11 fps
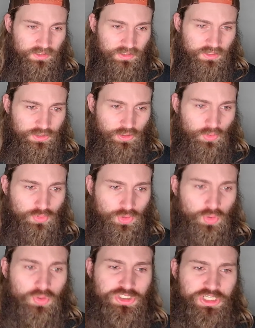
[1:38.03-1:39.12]
You know,
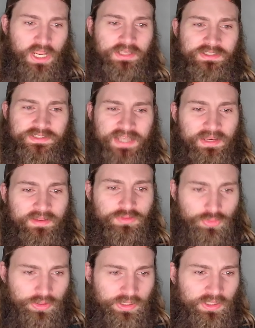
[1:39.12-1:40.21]
Luke Shanks,
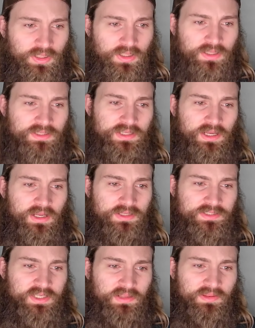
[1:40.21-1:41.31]
10-3.
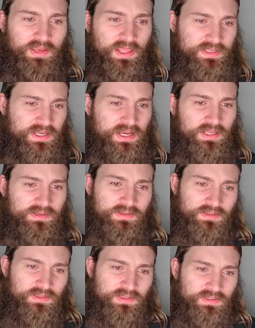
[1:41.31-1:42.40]
Dylan Hazan,
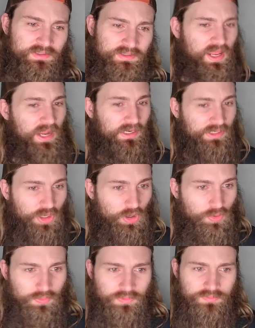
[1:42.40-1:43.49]

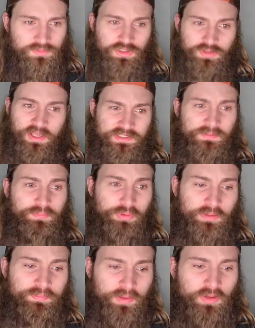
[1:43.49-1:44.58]
9-0. So he has some
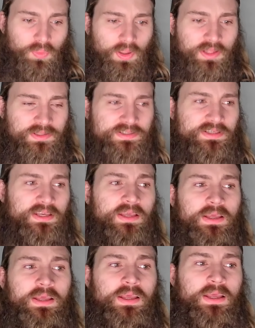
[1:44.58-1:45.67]
pretty big wins.
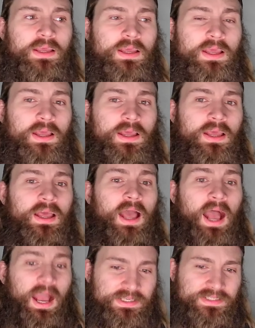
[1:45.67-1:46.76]

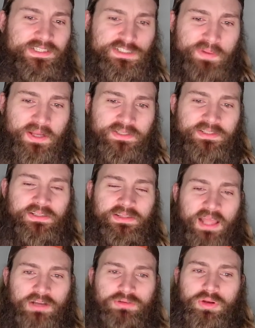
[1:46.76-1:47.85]
I suspect
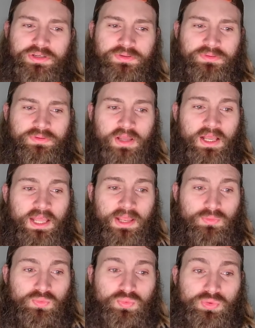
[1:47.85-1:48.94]
Loughran
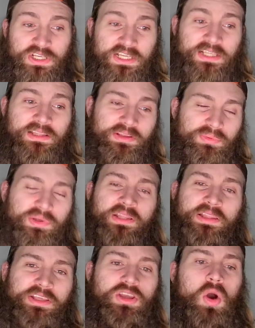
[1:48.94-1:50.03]
really,
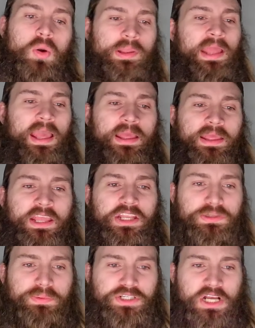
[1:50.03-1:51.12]
really going at
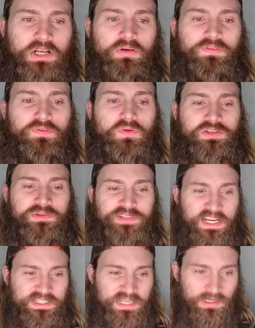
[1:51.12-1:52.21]
Angel Pacheco for some
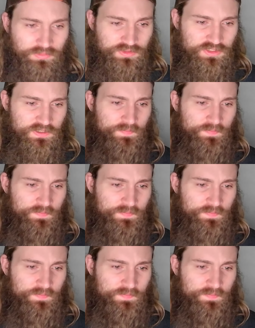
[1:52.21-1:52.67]
takedowns.